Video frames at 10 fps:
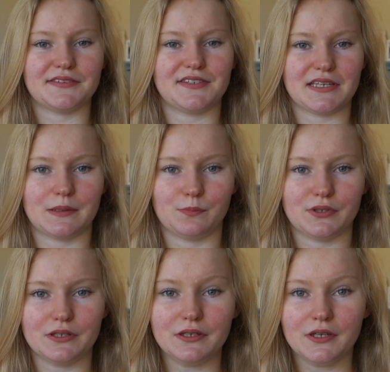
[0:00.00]
as they can
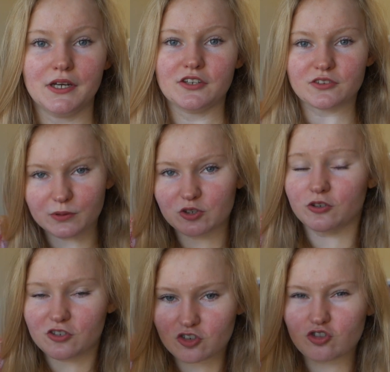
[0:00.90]
be. So as
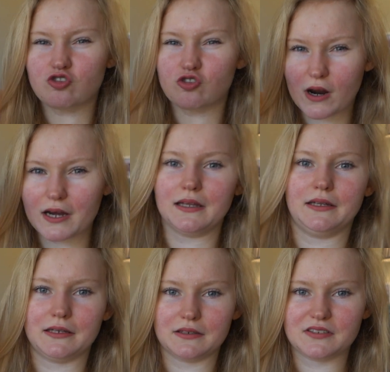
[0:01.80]
you're
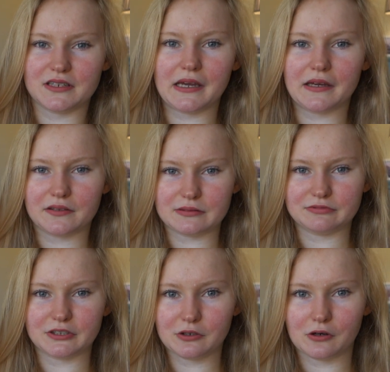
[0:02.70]
struggling to get
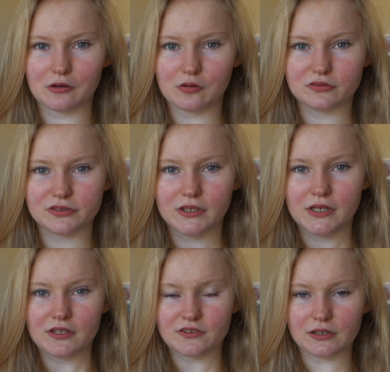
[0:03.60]
something off,
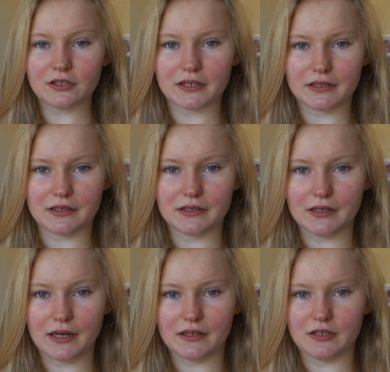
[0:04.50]
to look at
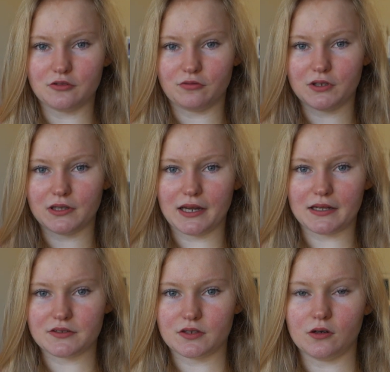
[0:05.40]
it, and then you
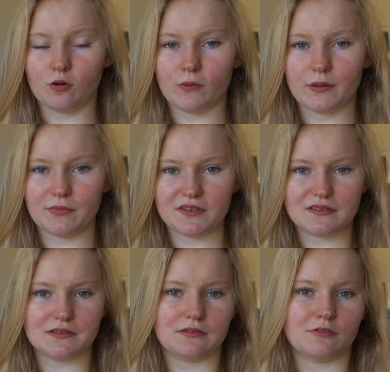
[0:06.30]
realise, oh wait, this
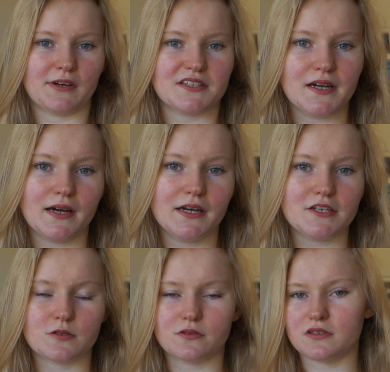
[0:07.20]
isn't even my
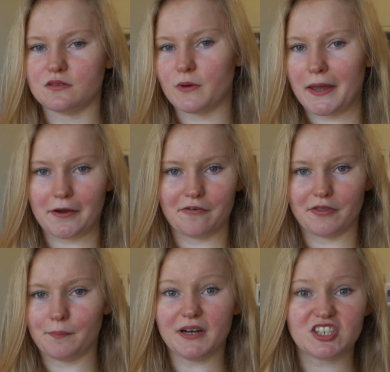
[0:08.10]
size, or this is way out
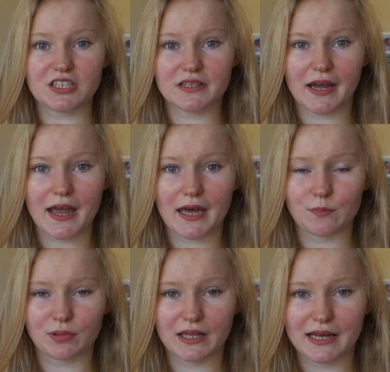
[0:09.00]
of the budget that I
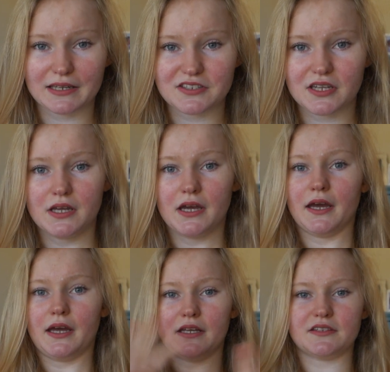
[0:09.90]
had planned,
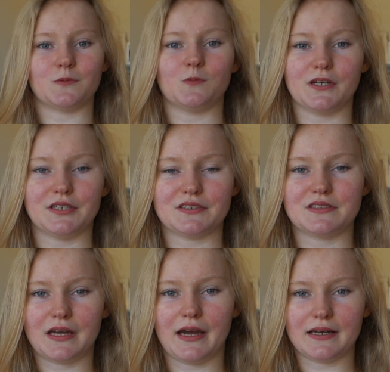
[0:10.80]
it's a
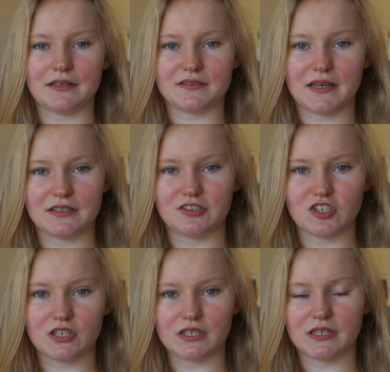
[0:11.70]
waste and it's
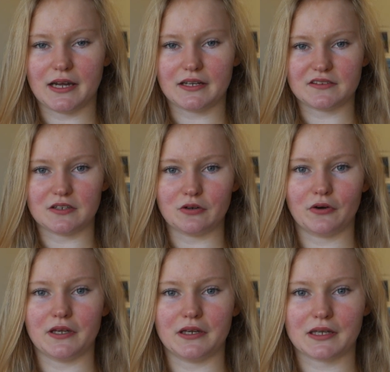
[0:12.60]
energy and it's
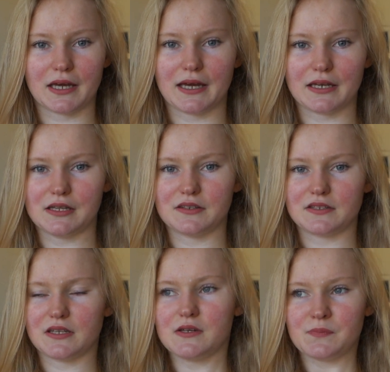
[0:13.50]
annoying and it's